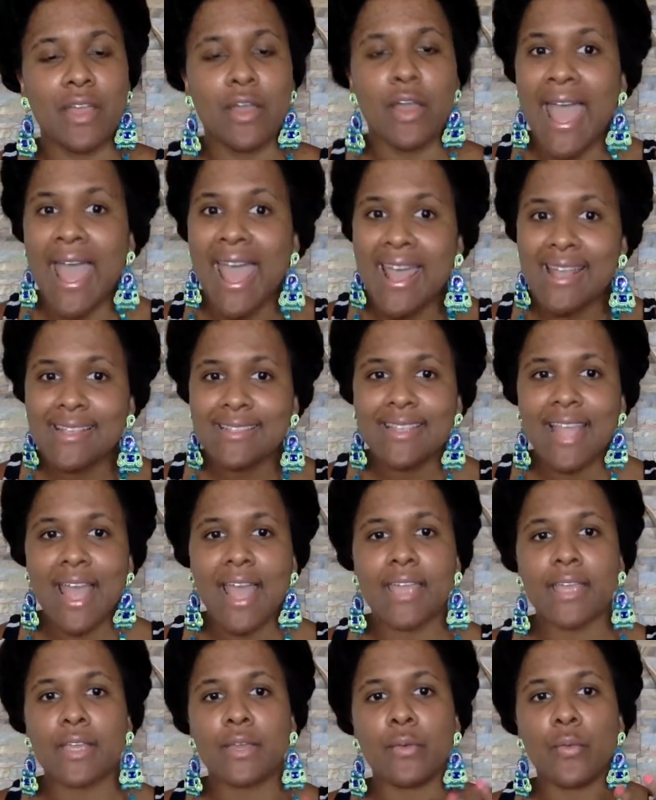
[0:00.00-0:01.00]
as
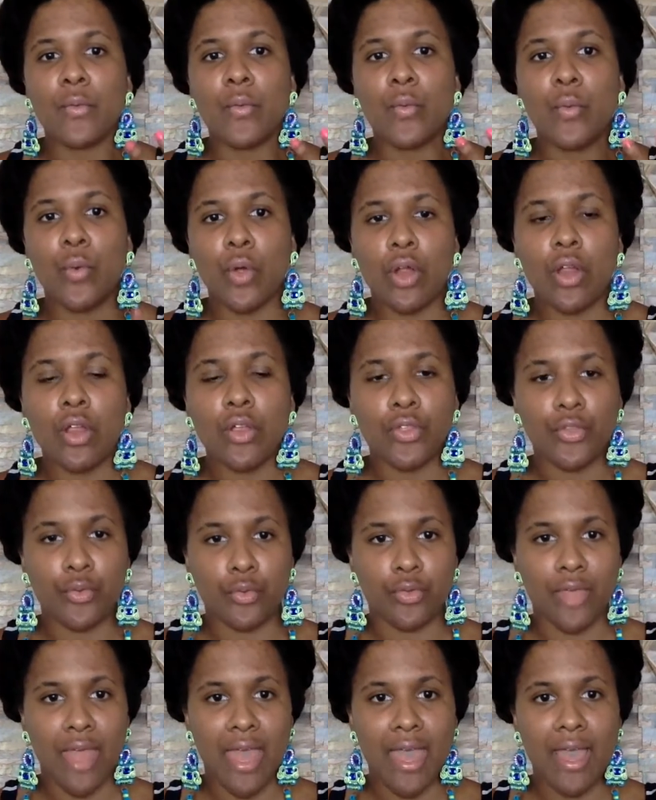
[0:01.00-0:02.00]
I worked
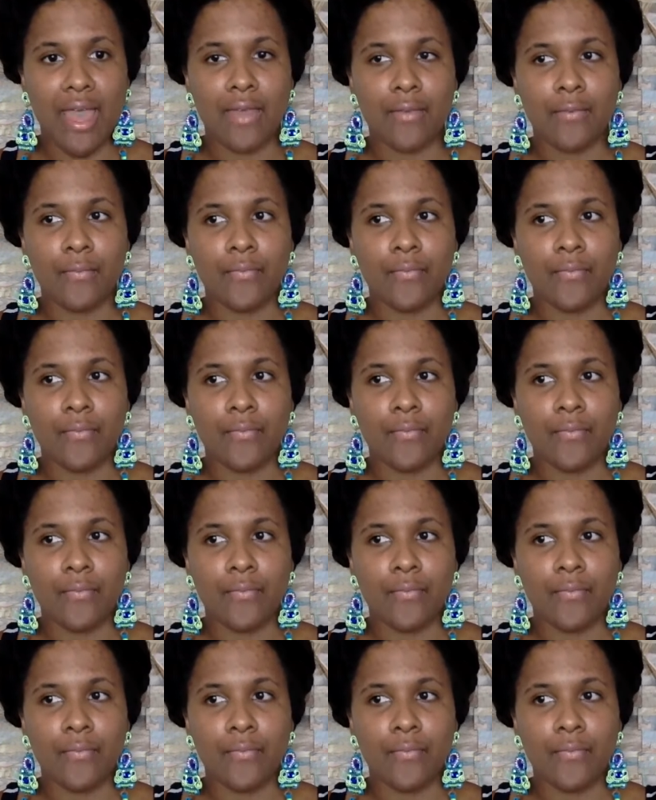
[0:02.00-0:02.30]
through that,